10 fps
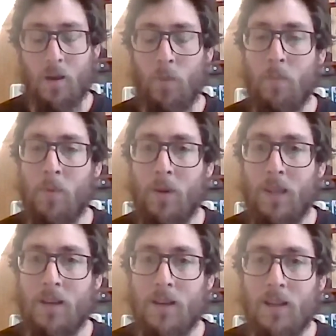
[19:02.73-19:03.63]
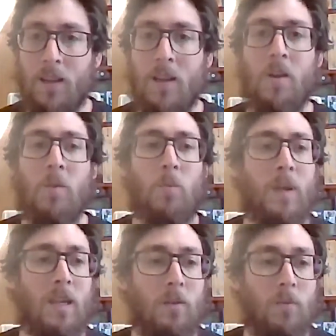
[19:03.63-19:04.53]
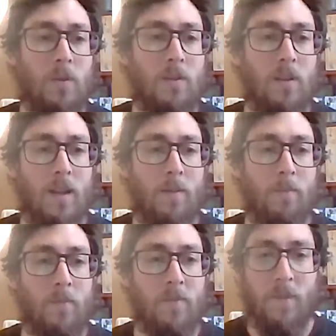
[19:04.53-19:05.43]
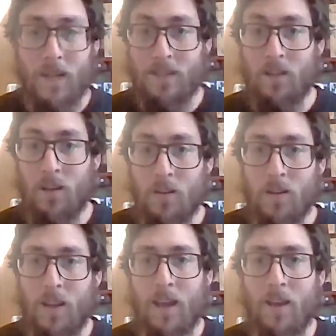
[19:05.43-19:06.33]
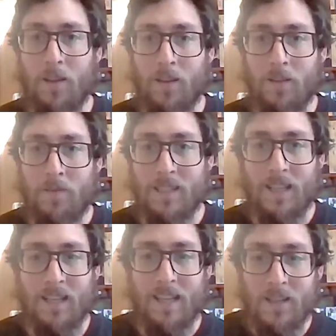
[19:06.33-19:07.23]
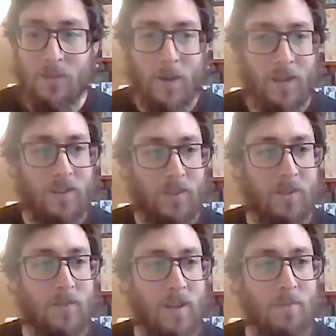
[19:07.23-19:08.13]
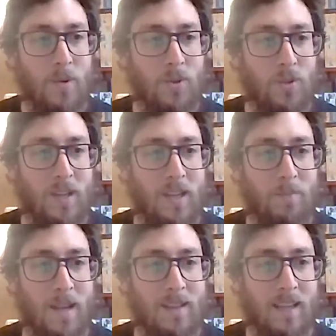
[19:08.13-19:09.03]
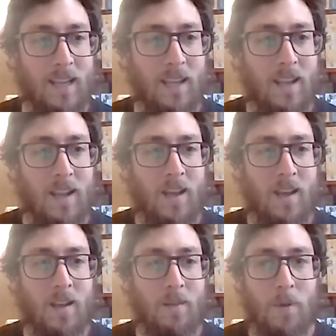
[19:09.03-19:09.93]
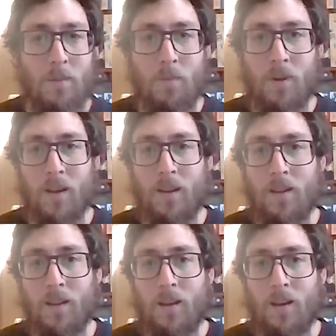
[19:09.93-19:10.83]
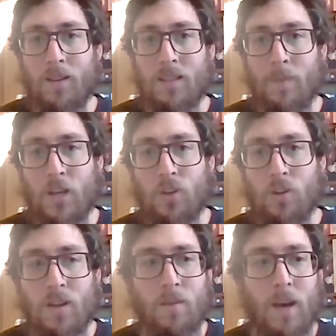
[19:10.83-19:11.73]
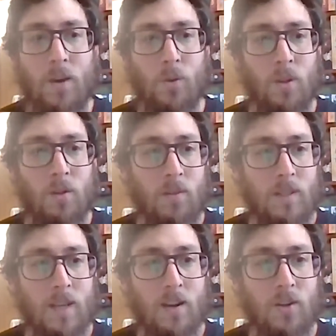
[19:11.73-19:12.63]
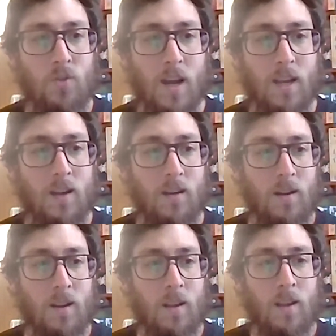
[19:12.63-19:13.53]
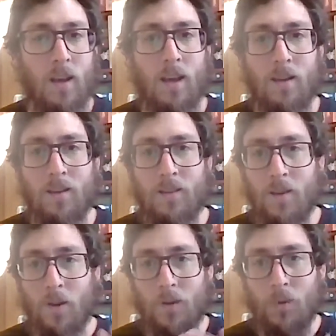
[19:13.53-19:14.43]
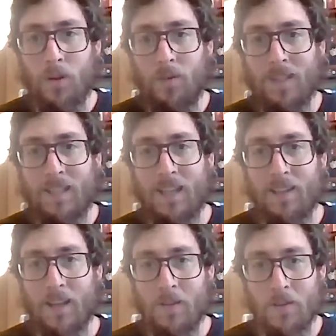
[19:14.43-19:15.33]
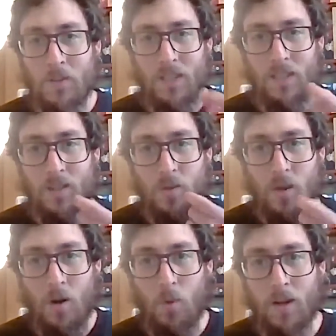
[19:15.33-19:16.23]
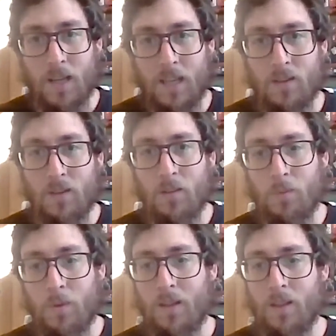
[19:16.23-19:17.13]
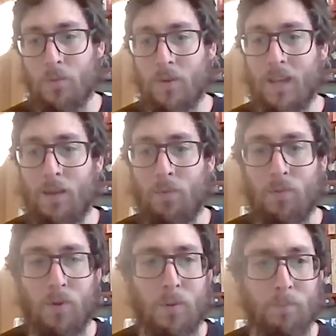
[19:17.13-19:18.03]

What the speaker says: when we were young, we would fight a lot, like physically as well as sort of emotionally and mentally. I remember I smashed her in the mouth with a tennis racket and knocked one of her teeth out, and she still got a wonky tooth where the other one came through.